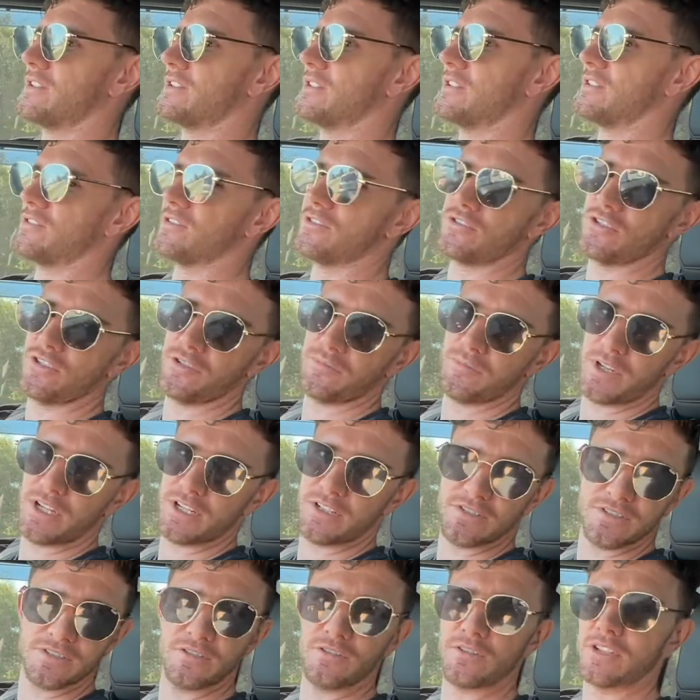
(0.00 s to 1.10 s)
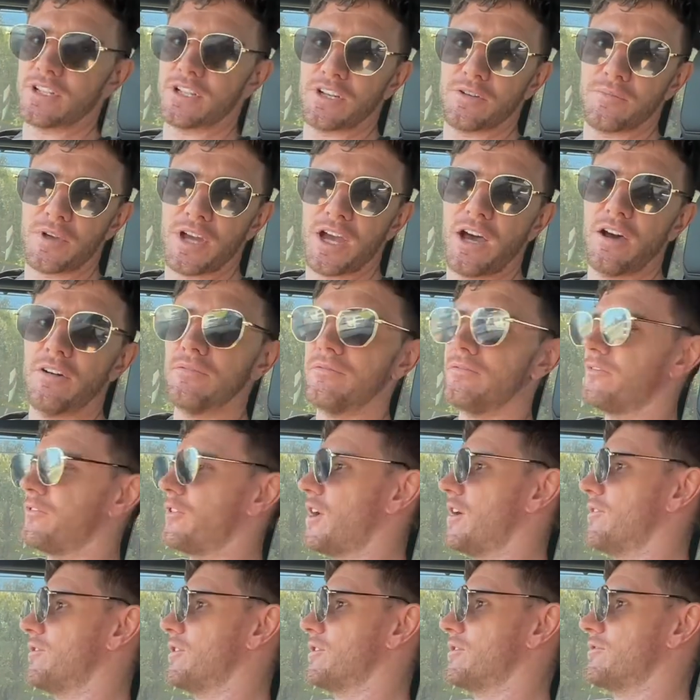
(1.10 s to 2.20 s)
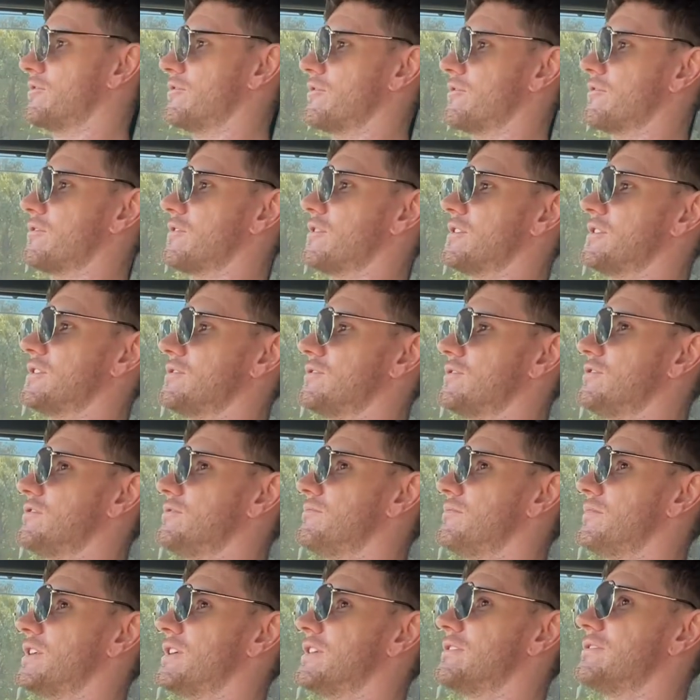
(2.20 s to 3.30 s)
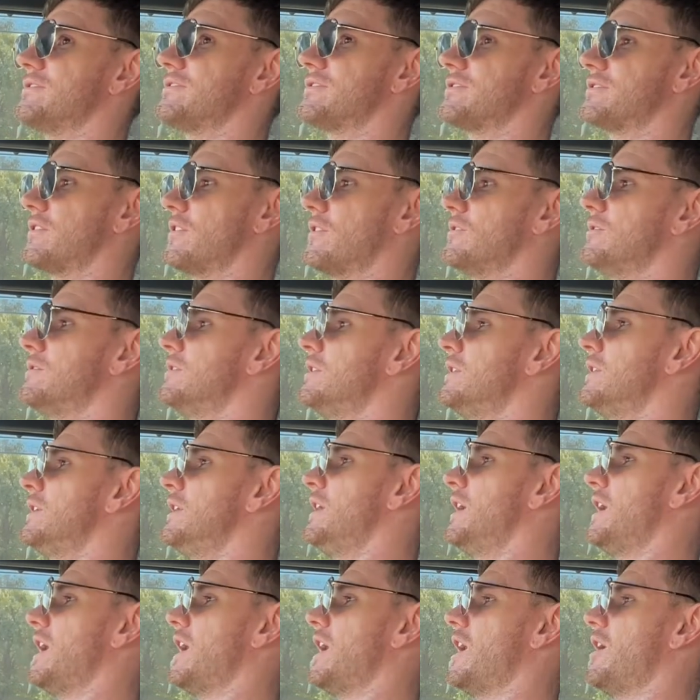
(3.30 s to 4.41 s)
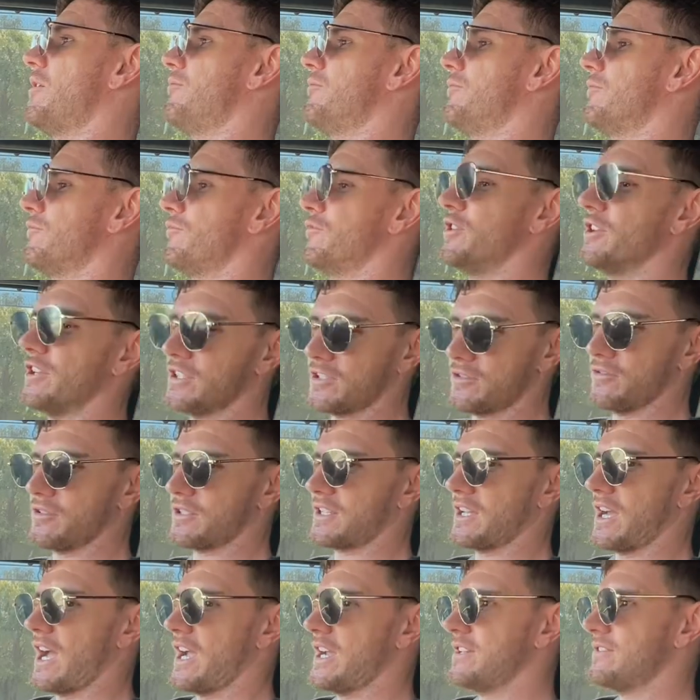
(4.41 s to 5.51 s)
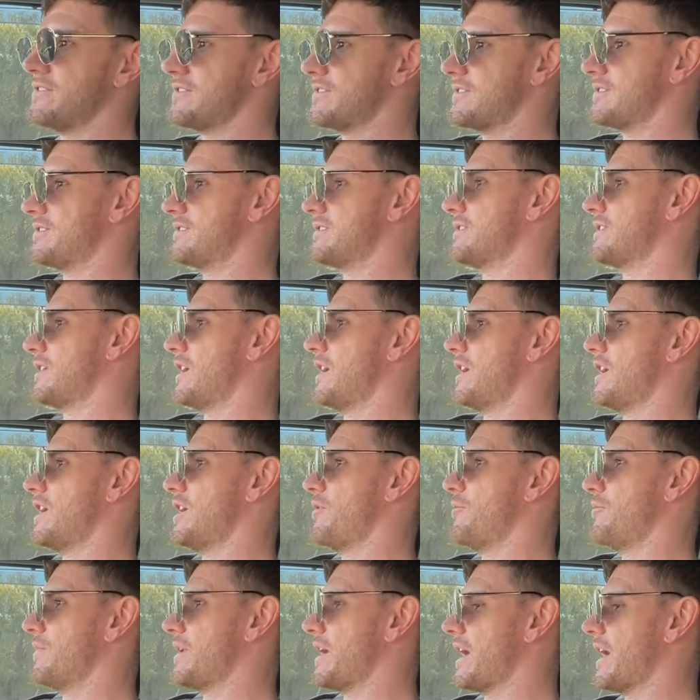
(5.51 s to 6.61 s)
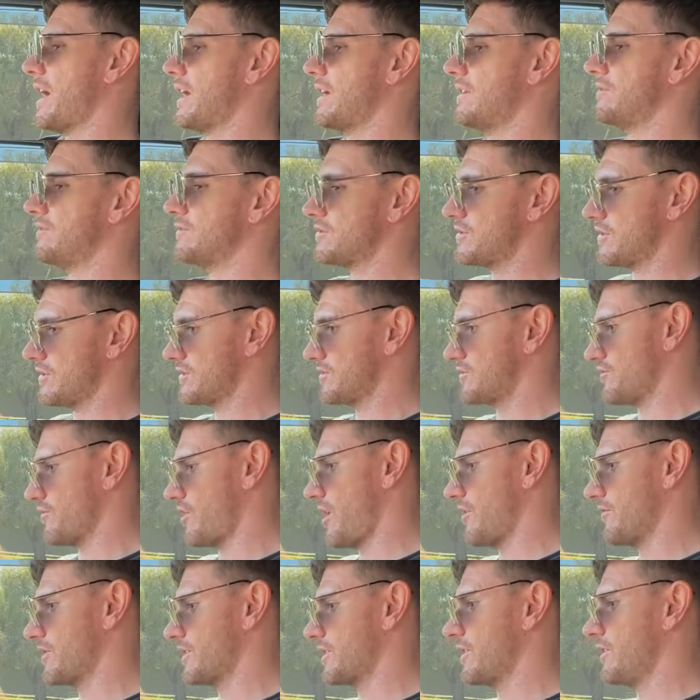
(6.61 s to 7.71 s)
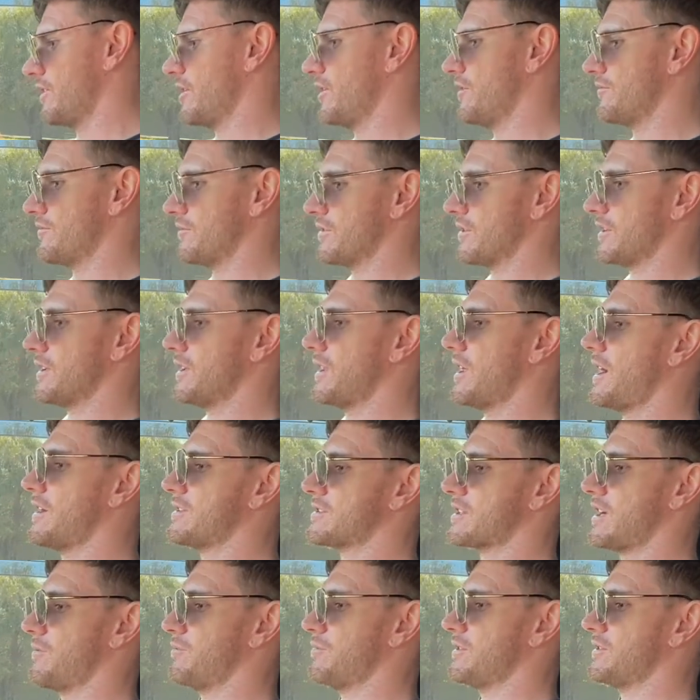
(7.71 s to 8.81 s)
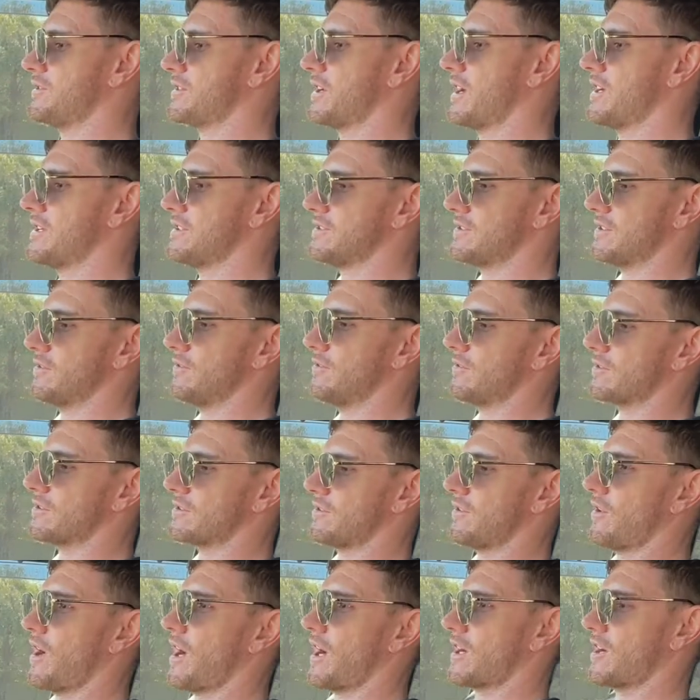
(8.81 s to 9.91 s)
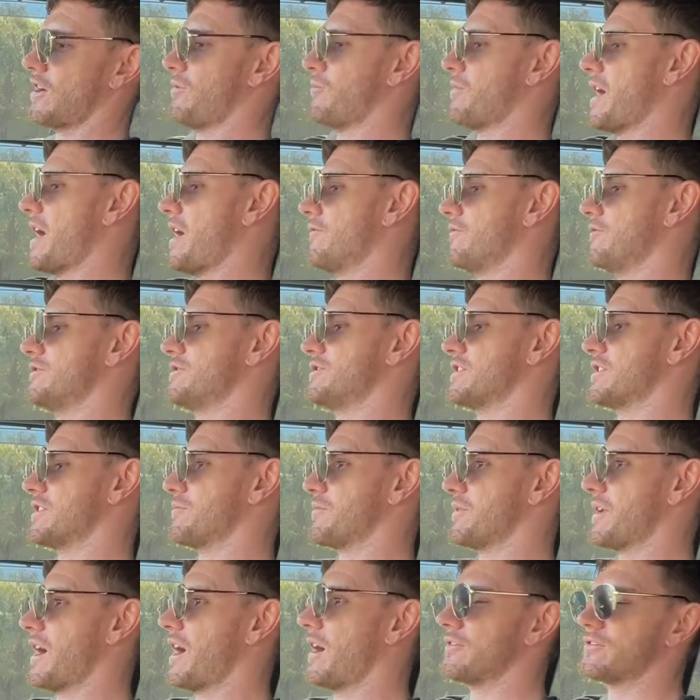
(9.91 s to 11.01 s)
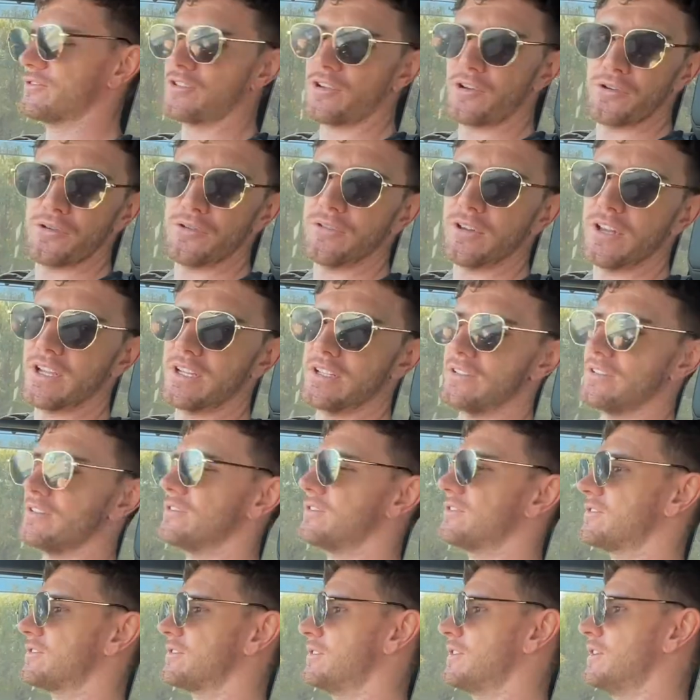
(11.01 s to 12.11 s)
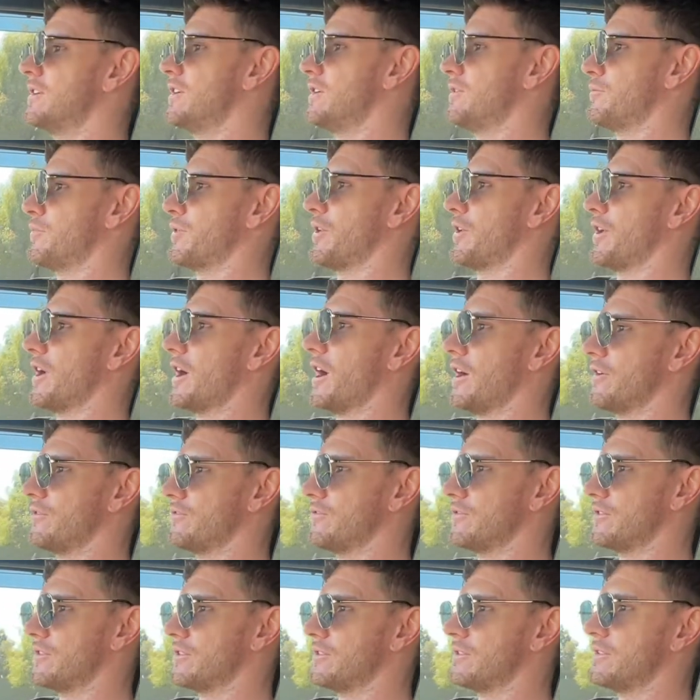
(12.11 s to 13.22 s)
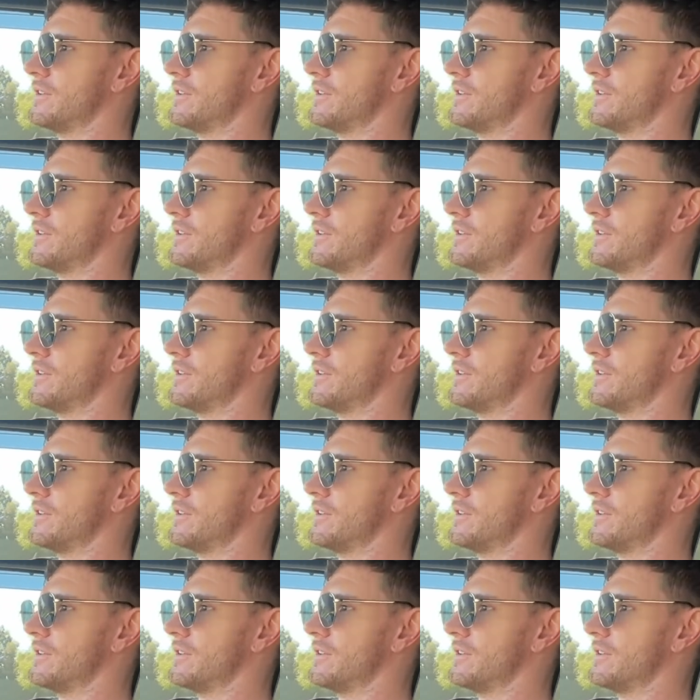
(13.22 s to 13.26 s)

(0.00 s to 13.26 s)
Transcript: into newton meters, you're looking at about 530 newton meters. So really good gains, and just driving it over the last couple of days, it looks like I'm averaging about 2 litres per 100